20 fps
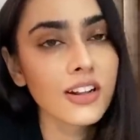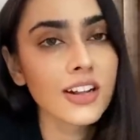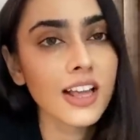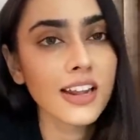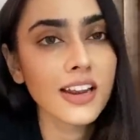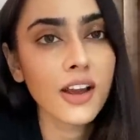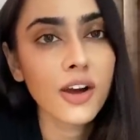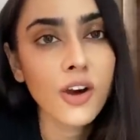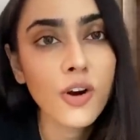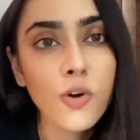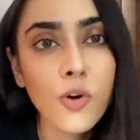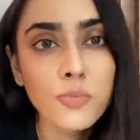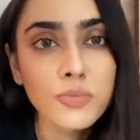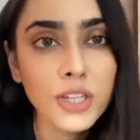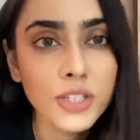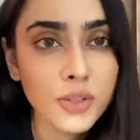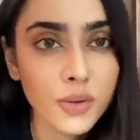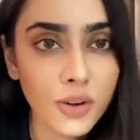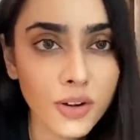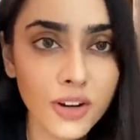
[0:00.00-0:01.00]
and I hope that
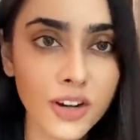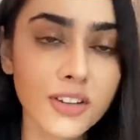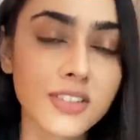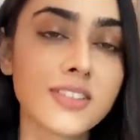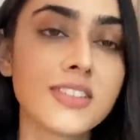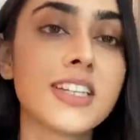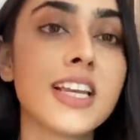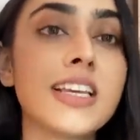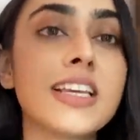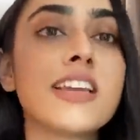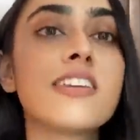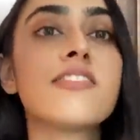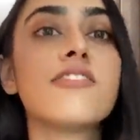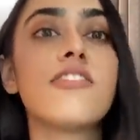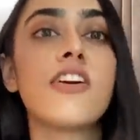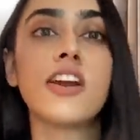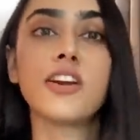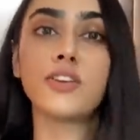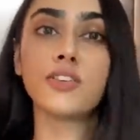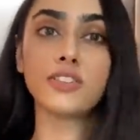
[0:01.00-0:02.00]
you all are taking
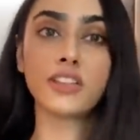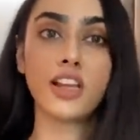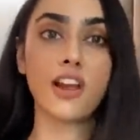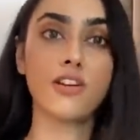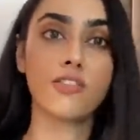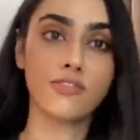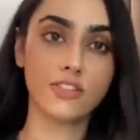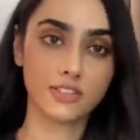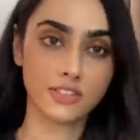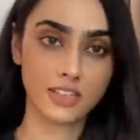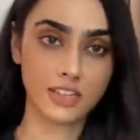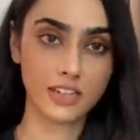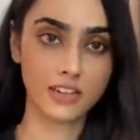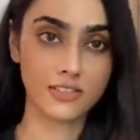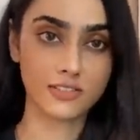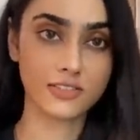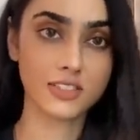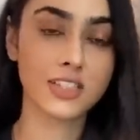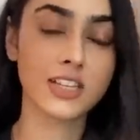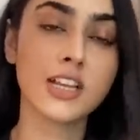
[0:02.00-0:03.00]
very good care of
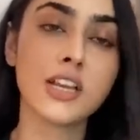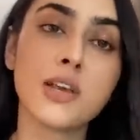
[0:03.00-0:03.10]
yourselves